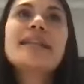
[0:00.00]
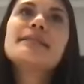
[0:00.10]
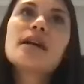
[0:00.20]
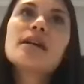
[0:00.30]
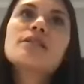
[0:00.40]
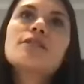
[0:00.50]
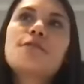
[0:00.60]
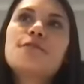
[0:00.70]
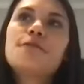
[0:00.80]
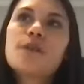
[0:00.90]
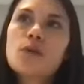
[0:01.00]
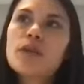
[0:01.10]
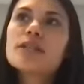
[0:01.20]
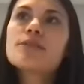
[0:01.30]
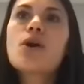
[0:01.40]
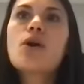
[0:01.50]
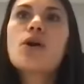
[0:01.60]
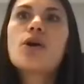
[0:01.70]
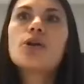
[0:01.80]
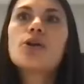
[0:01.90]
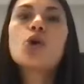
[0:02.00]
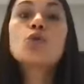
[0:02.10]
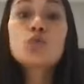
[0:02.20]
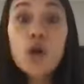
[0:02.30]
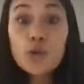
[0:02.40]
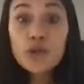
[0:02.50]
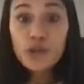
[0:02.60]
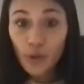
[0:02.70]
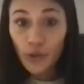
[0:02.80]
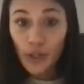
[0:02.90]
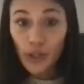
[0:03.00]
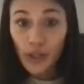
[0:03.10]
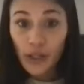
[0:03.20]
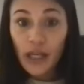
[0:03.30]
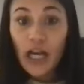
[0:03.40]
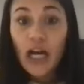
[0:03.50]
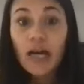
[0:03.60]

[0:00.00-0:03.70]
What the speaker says: it does focus on gross motor,